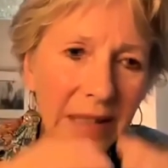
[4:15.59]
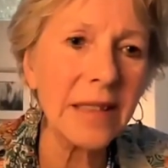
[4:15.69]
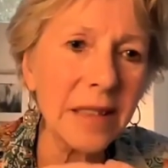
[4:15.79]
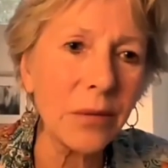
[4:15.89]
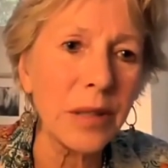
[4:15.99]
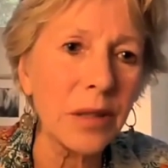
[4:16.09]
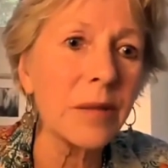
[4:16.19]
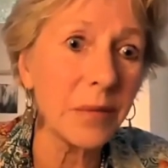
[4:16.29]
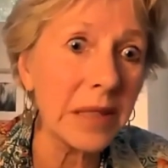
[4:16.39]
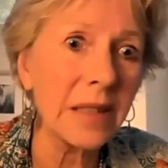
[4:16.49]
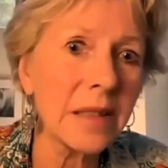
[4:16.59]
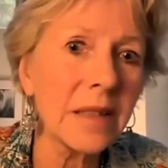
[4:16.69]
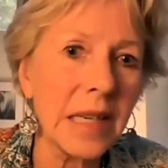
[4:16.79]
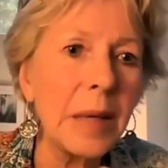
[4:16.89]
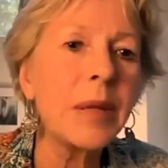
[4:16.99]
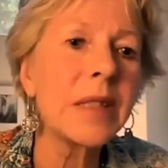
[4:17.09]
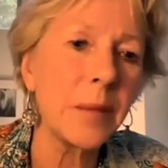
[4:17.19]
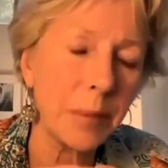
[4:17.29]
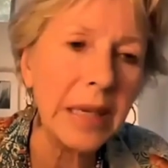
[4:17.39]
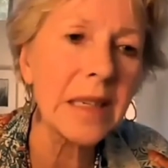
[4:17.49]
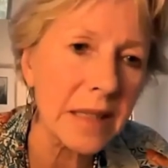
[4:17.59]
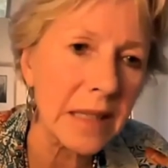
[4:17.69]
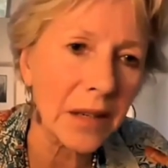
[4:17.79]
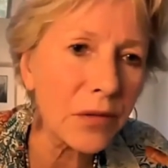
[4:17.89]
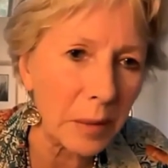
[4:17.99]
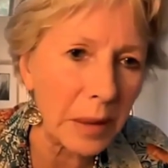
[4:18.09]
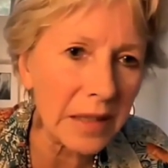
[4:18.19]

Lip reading: sleep is the biggest thing for me.